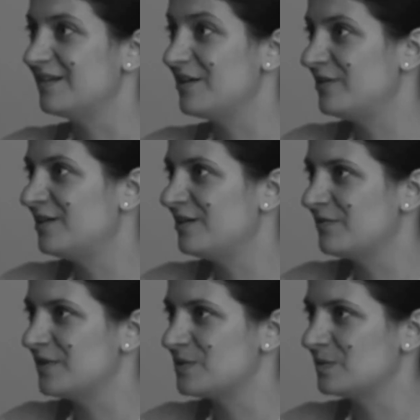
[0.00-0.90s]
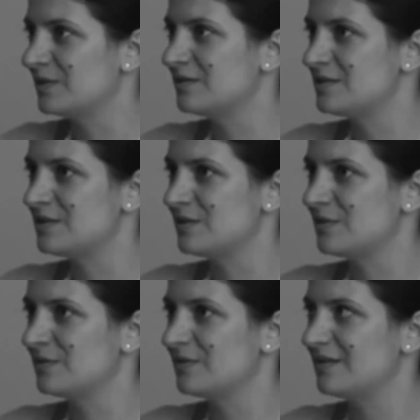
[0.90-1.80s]
I really love this one.
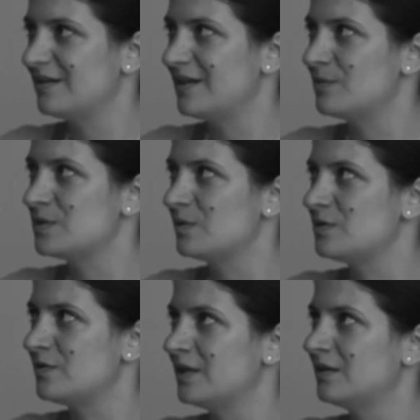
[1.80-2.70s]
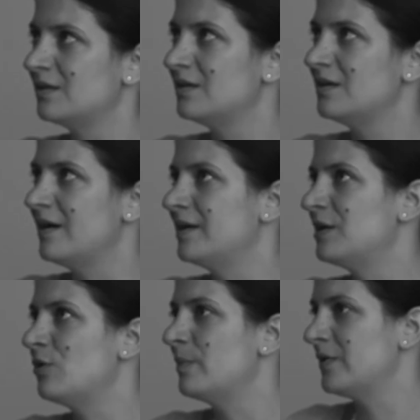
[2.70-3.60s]
So I was wondering, I
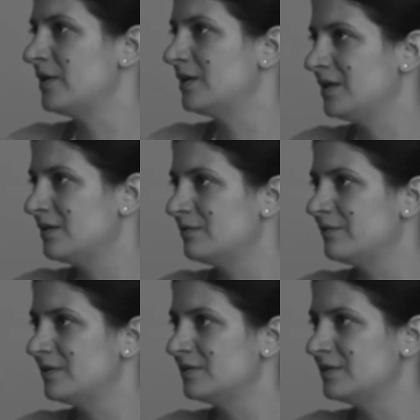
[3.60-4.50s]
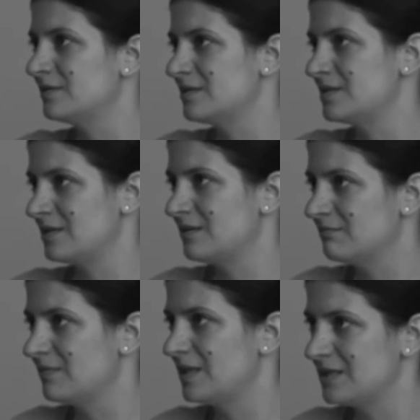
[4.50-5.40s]
know about the clinical field because
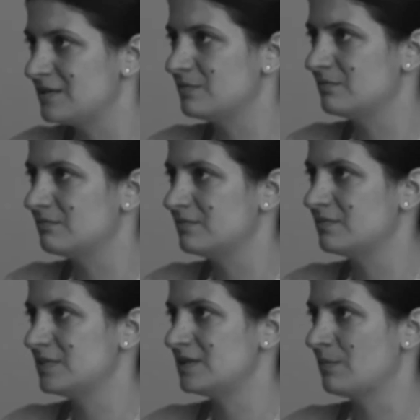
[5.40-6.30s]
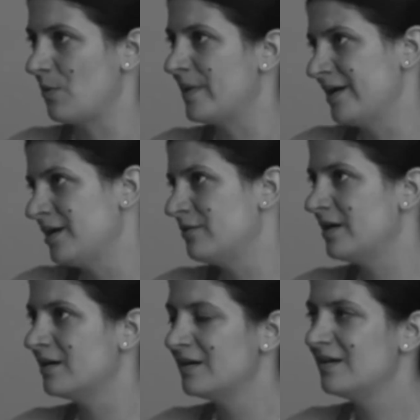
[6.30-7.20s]
that's my
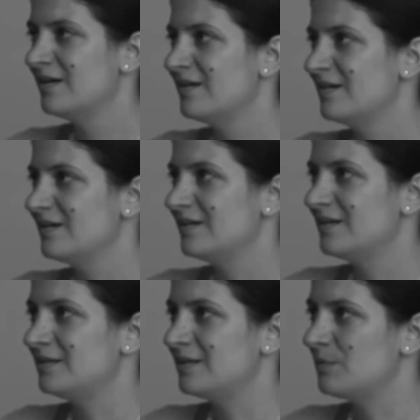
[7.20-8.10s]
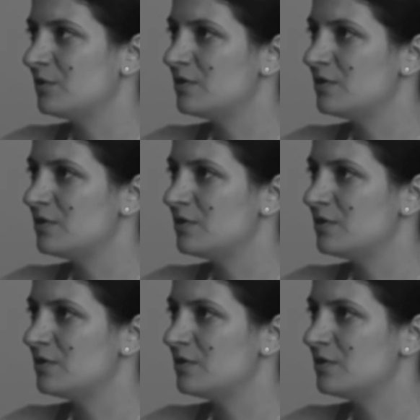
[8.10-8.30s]
area, and I'm